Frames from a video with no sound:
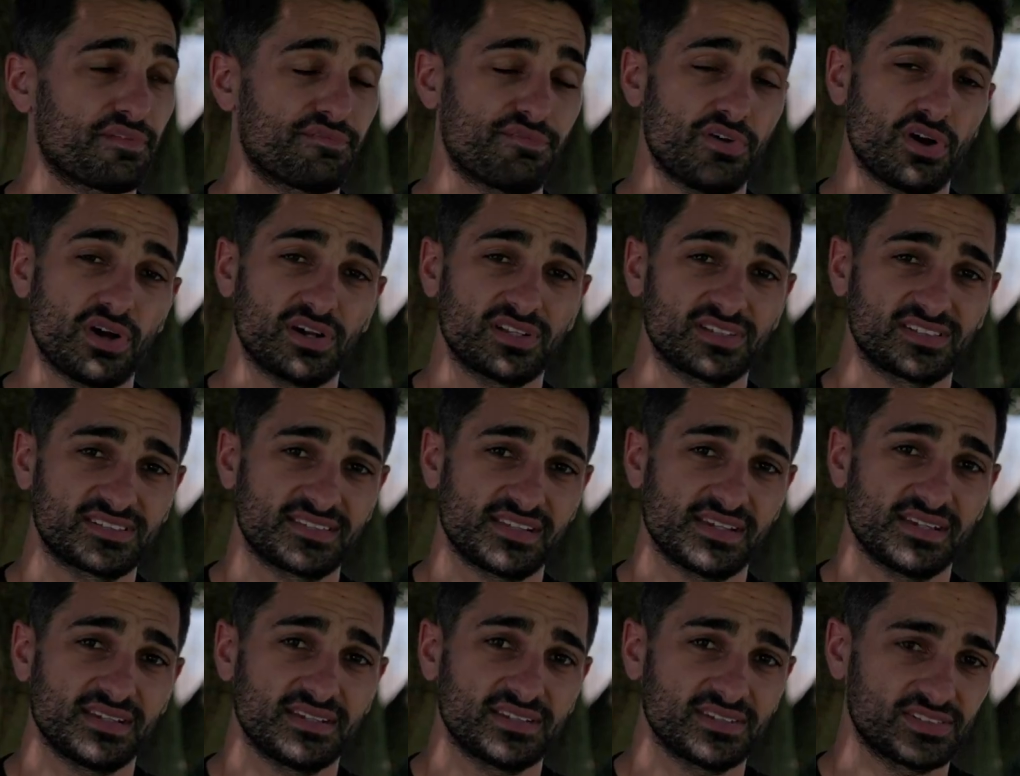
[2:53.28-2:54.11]
advanced
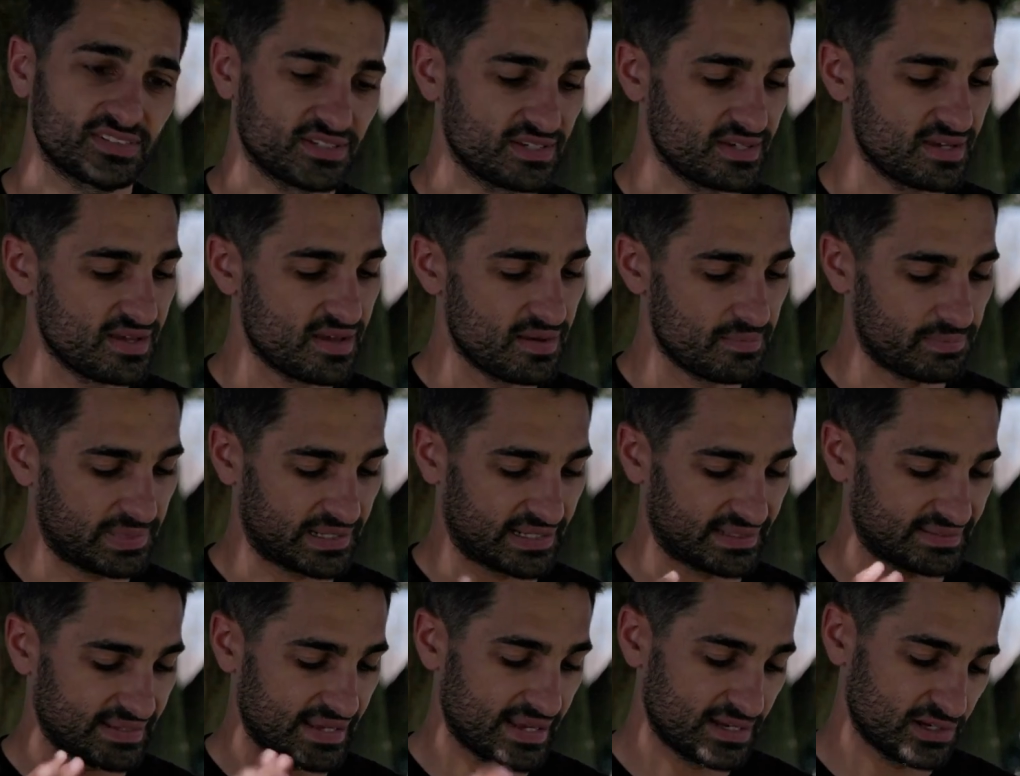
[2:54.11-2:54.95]
things,
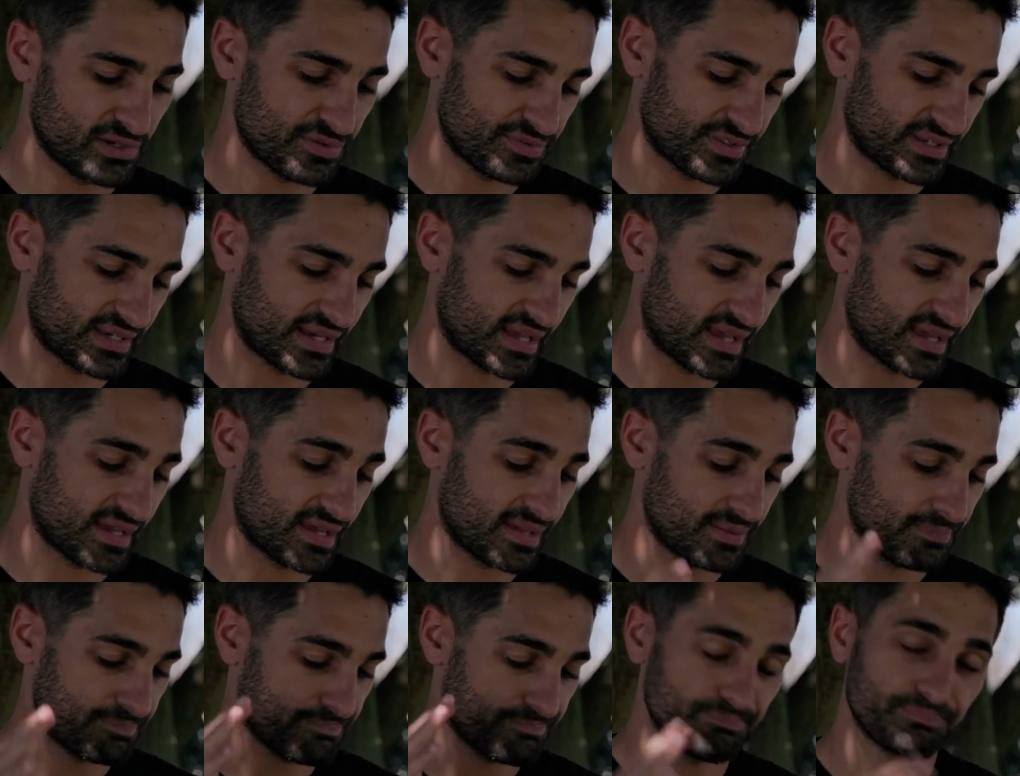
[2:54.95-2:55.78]
but at the end of the
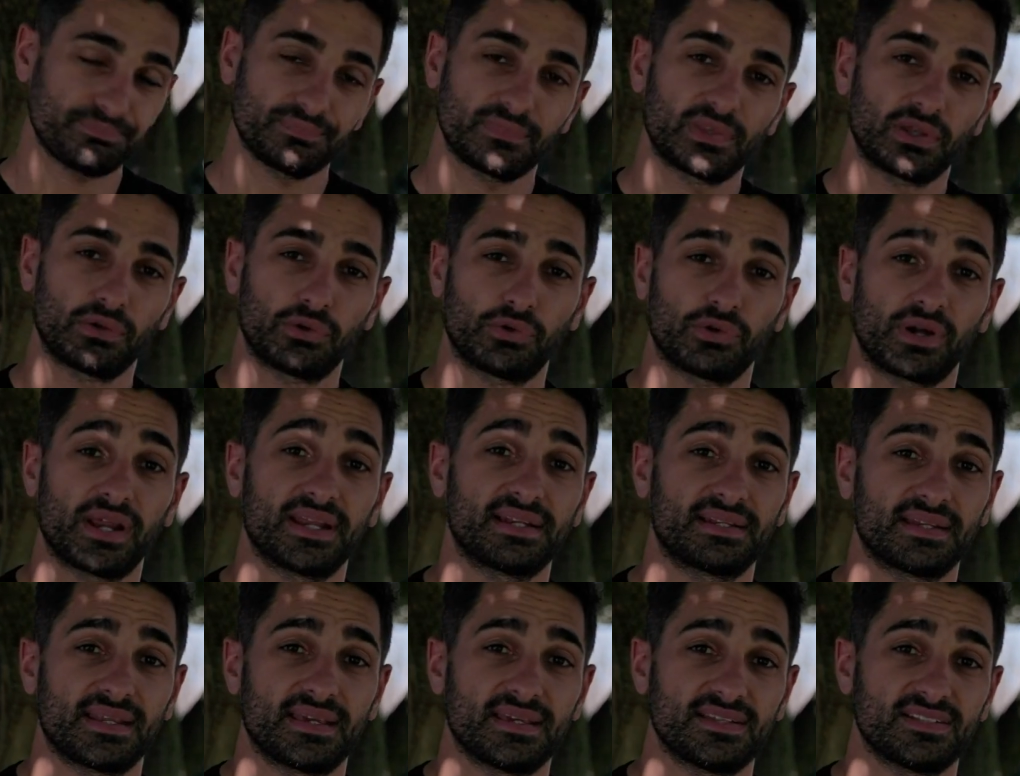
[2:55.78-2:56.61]
day,
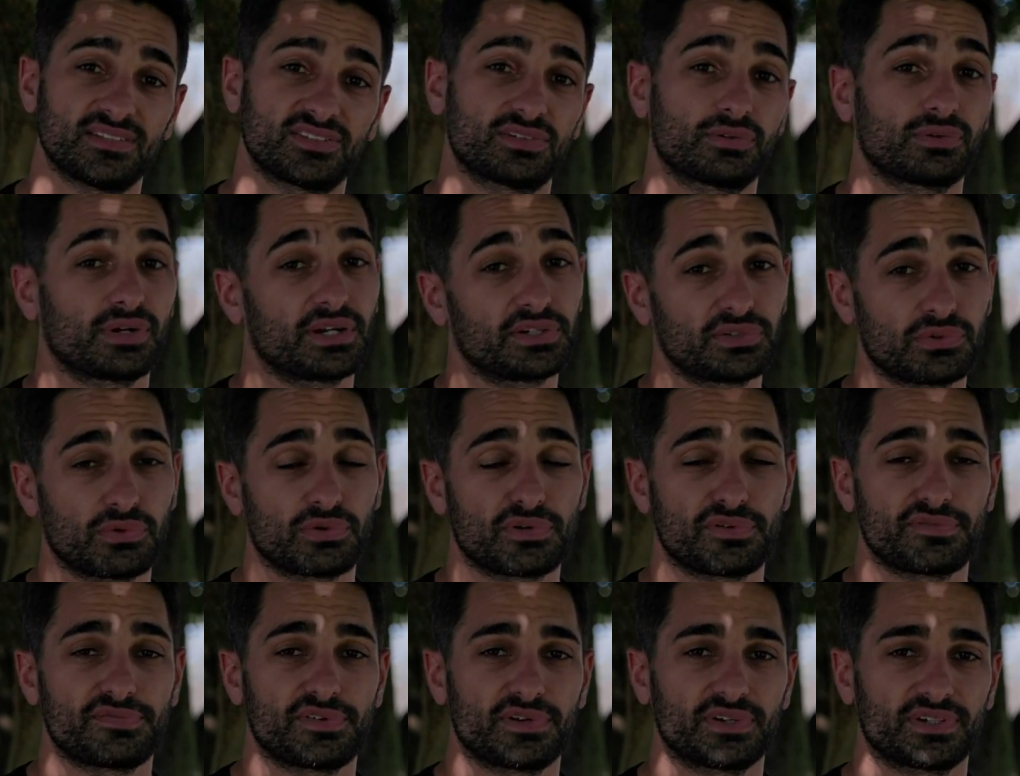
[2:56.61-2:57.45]
great lens, great
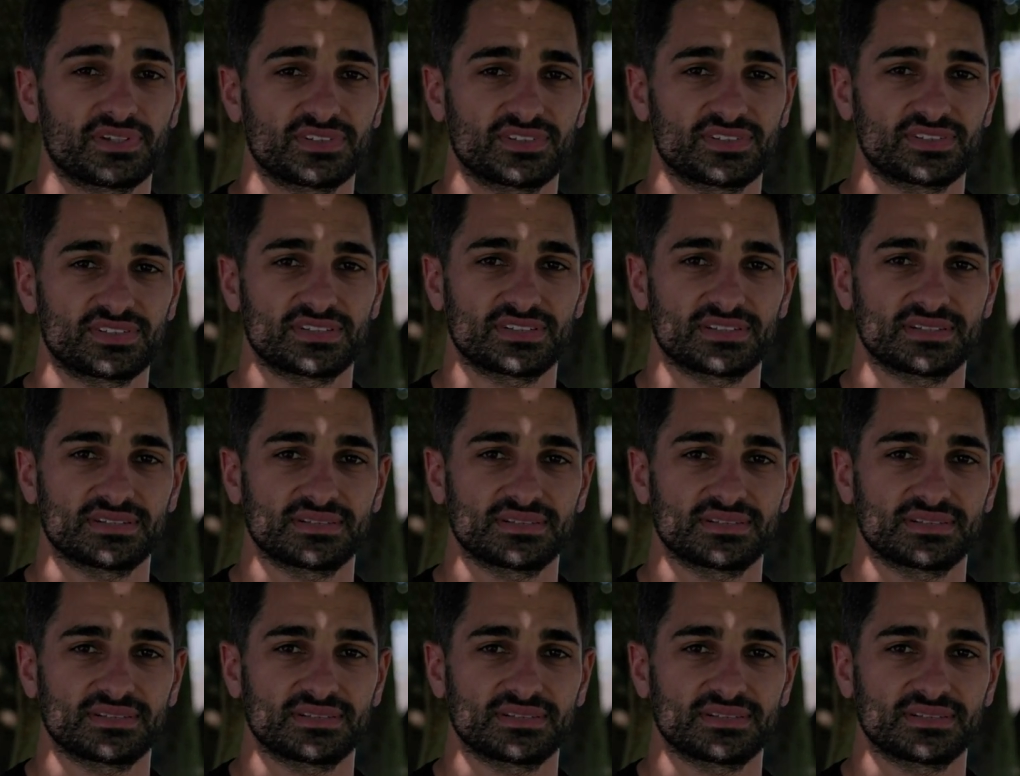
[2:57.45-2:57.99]
autofocus.